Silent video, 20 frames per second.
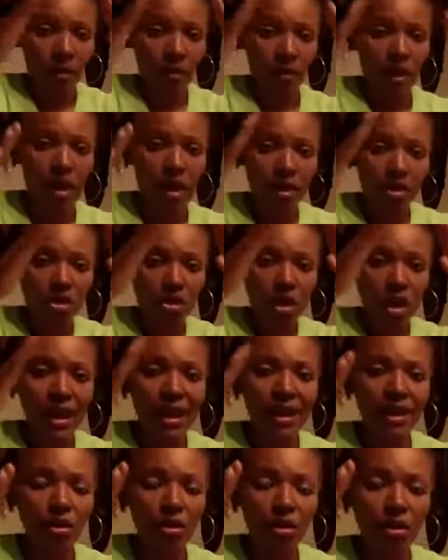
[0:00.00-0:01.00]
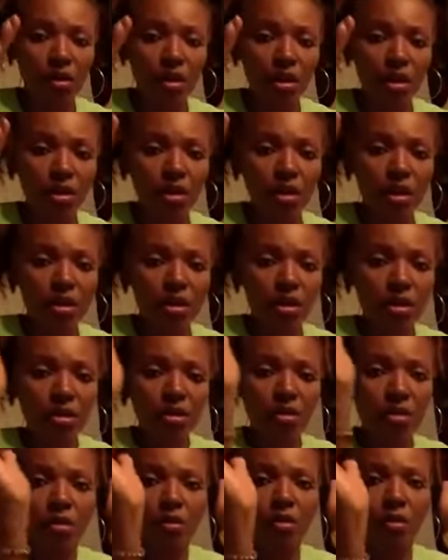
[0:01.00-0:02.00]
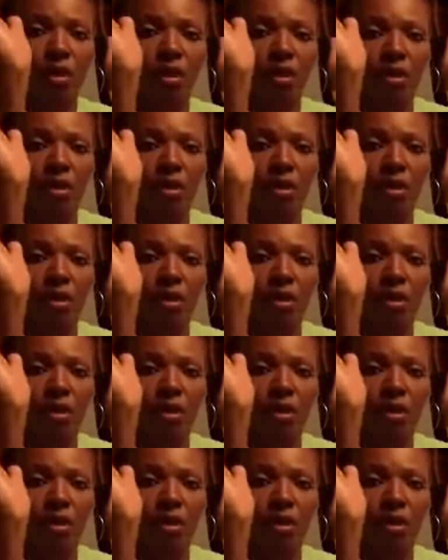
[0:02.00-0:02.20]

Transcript: kind of triangle, or you can do